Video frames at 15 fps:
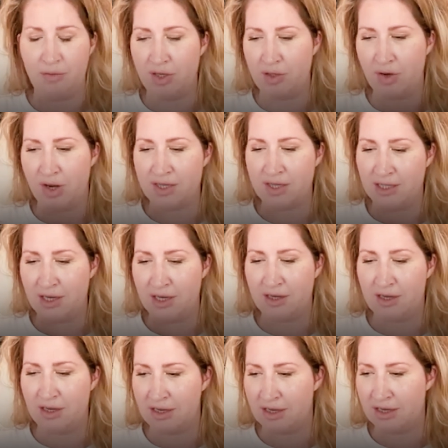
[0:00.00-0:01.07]
We translated
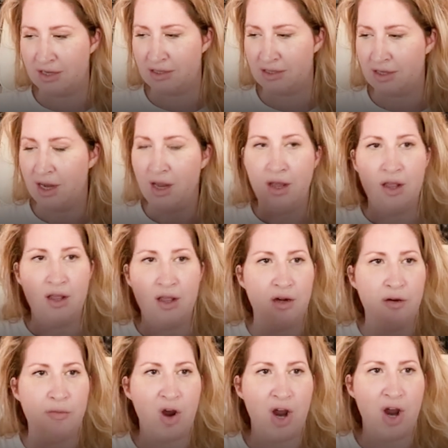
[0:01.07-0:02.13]
it as
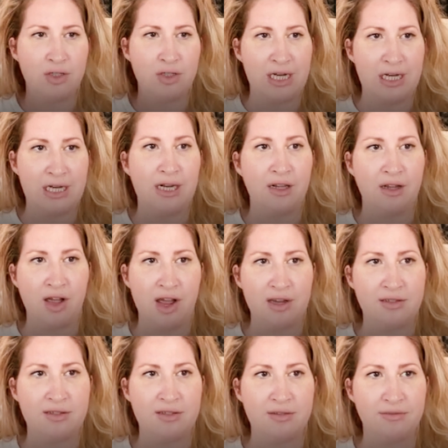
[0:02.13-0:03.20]
thermo isolated
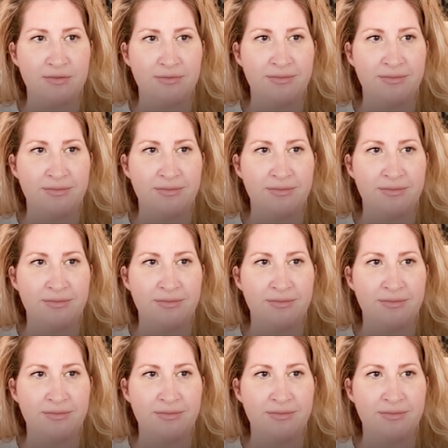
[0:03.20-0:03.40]
glass